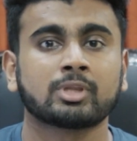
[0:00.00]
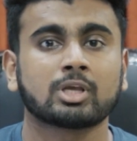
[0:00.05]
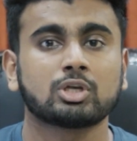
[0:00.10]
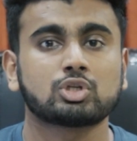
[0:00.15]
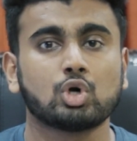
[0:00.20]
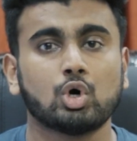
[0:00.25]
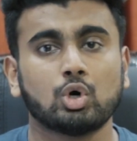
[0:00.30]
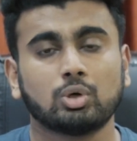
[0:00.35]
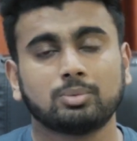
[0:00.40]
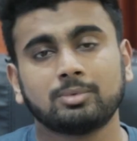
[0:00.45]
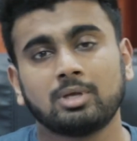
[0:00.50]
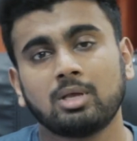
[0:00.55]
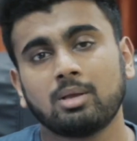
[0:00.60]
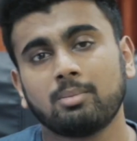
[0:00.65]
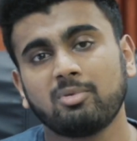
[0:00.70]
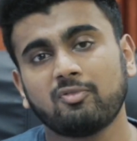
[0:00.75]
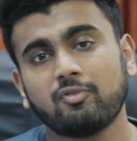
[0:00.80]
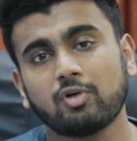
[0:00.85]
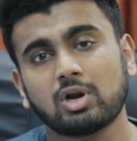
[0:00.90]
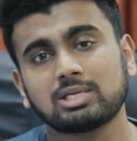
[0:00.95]
So
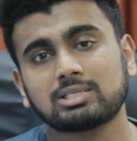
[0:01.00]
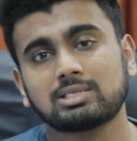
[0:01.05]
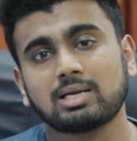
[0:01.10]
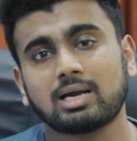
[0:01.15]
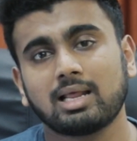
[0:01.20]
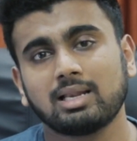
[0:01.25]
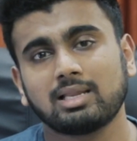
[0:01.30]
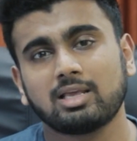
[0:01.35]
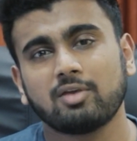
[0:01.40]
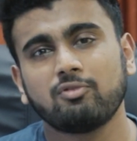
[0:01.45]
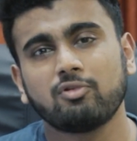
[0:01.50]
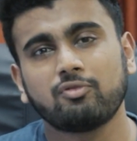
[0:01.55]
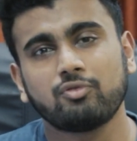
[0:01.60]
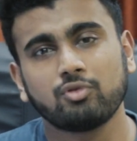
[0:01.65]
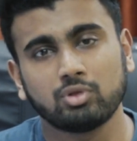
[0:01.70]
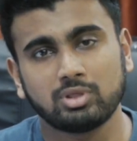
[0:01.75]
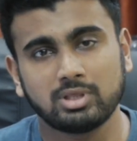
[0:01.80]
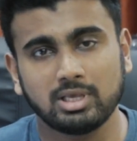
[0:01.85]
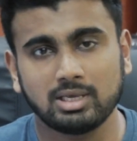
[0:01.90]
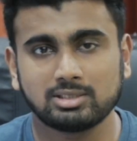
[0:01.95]
before I start, I'll give you a
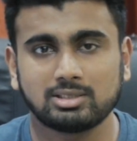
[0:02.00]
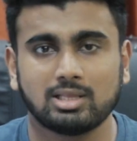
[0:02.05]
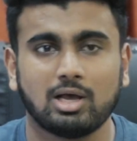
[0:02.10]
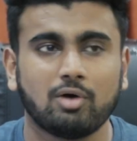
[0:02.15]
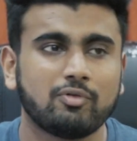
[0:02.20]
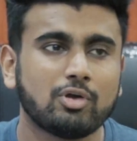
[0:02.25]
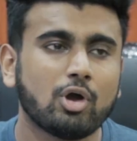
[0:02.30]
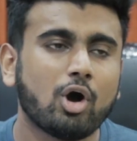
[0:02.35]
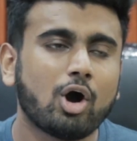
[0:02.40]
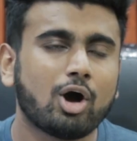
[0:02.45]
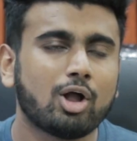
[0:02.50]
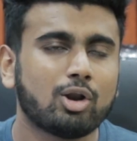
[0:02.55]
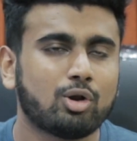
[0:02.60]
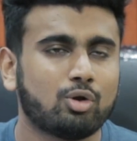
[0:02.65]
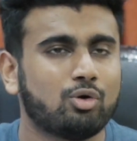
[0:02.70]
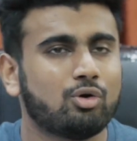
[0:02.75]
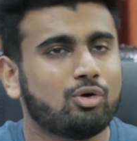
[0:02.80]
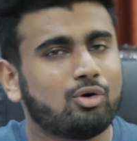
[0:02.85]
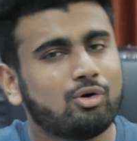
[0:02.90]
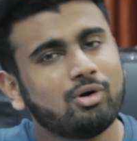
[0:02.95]
few things. Now we all
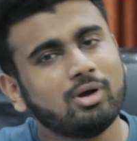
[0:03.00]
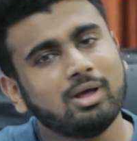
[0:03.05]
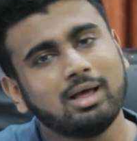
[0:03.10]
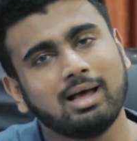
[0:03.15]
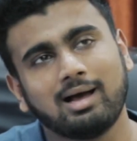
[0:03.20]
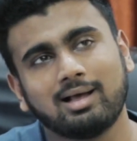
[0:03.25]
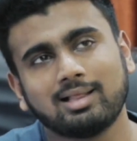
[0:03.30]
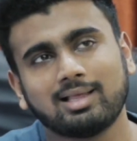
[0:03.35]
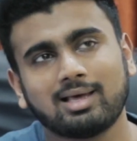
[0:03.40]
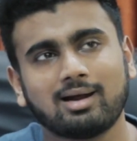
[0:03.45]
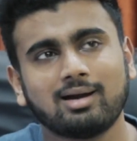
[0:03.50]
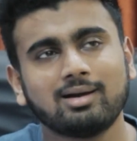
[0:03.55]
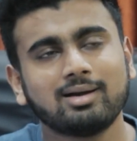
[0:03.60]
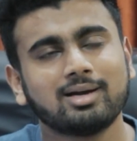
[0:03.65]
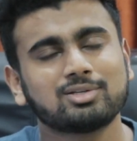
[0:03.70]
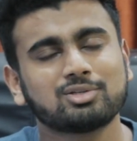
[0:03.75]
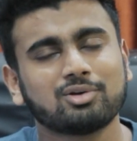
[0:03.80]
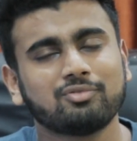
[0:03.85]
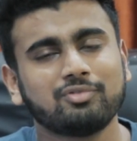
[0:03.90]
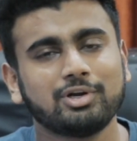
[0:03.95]
know there are
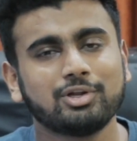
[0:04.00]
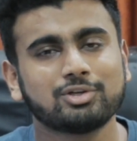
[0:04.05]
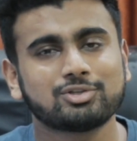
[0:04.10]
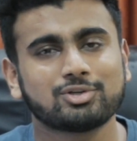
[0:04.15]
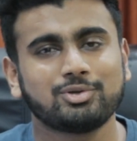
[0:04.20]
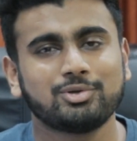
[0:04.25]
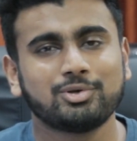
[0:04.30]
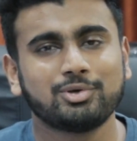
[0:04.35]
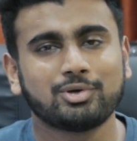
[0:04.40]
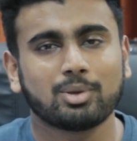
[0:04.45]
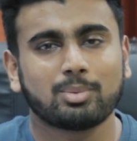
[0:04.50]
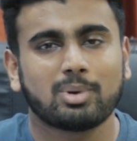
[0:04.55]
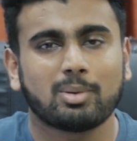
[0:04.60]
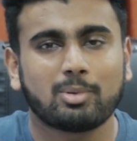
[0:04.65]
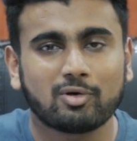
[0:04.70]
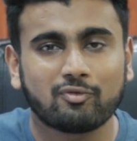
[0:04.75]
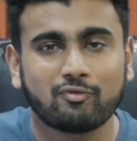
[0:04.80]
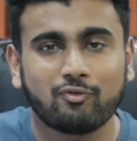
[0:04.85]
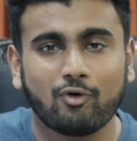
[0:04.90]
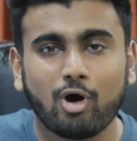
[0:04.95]
hundreds of videos on YouTube
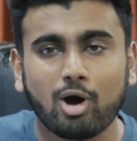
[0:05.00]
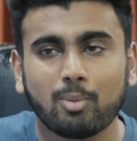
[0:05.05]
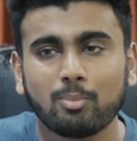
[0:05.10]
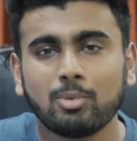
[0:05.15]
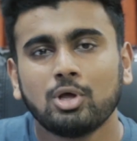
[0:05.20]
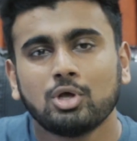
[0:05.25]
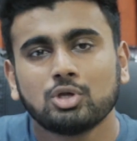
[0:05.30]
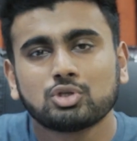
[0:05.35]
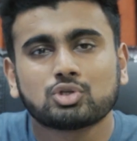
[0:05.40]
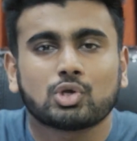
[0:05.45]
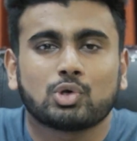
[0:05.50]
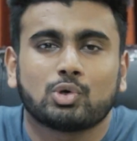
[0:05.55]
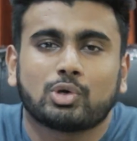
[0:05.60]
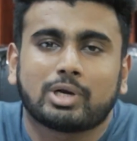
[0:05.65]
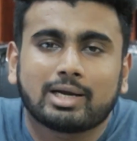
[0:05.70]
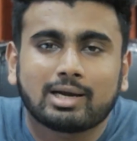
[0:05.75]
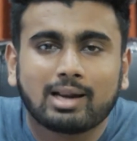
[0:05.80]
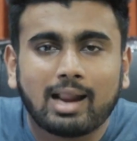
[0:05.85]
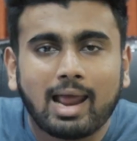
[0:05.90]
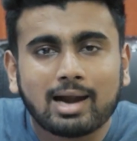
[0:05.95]
about form. So you
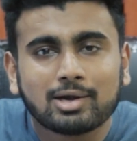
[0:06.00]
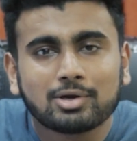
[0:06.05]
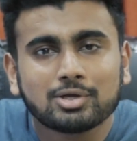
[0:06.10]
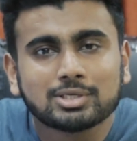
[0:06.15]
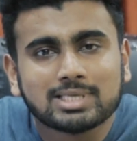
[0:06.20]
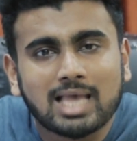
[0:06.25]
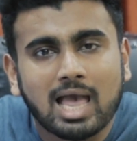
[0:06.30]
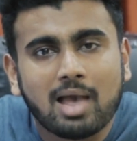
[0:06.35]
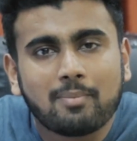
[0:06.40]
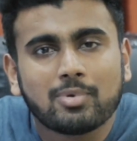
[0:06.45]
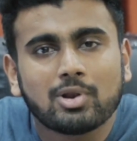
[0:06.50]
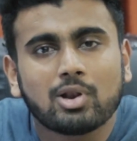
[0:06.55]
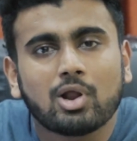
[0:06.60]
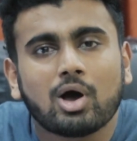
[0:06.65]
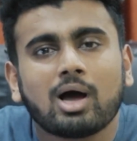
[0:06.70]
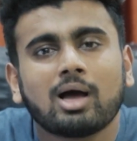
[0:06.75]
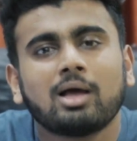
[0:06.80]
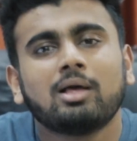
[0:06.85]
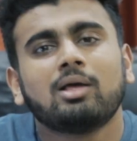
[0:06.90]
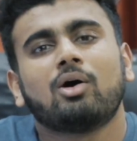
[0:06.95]
retract your
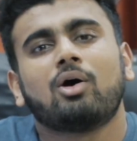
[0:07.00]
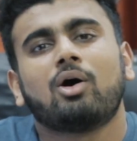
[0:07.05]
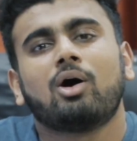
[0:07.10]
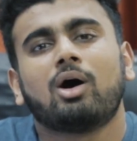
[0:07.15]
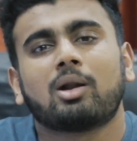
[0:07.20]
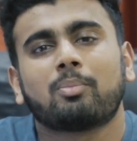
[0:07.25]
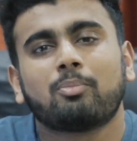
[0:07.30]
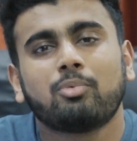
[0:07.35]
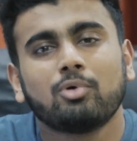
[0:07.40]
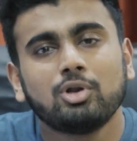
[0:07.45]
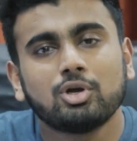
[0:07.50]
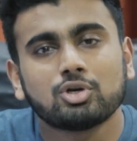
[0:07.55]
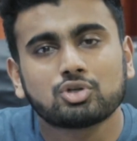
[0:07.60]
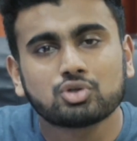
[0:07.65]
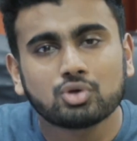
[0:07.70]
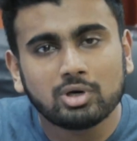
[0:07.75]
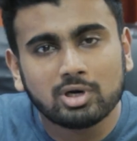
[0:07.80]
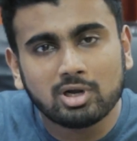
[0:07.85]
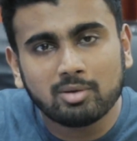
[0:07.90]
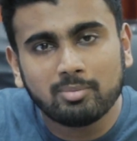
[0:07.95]
scapula or pull your
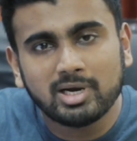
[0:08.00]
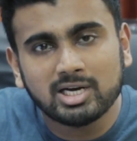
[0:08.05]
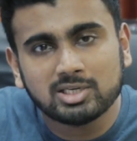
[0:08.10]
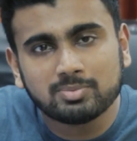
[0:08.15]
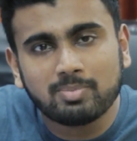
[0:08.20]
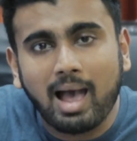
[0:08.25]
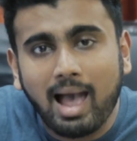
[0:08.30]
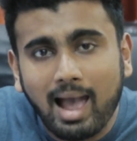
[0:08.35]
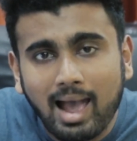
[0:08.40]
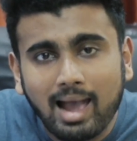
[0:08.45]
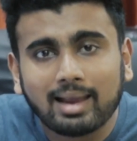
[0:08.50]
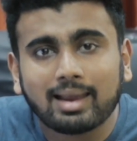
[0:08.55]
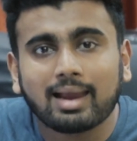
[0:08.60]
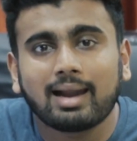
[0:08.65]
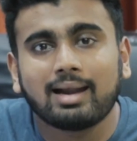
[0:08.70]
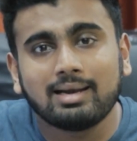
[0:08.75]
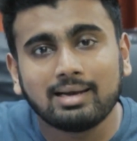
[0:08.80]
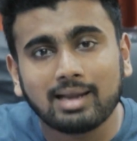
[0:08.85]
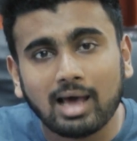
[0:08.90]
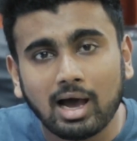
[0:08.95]
shoulder blades back
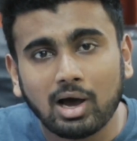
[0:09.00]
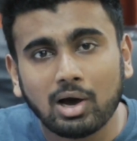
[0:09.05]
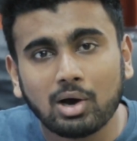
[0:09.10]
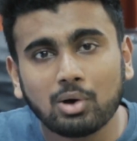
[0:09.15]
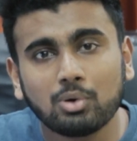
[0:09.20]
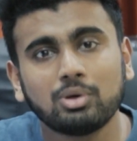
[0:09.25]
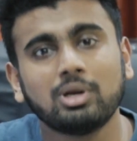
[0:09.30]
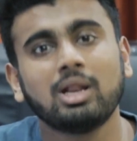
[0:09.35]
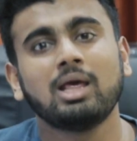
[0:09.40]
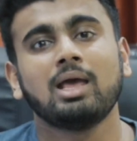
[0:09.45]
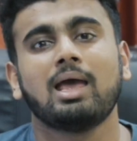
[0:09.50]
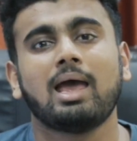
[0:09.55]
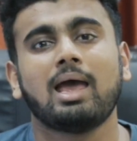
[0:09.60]
and down,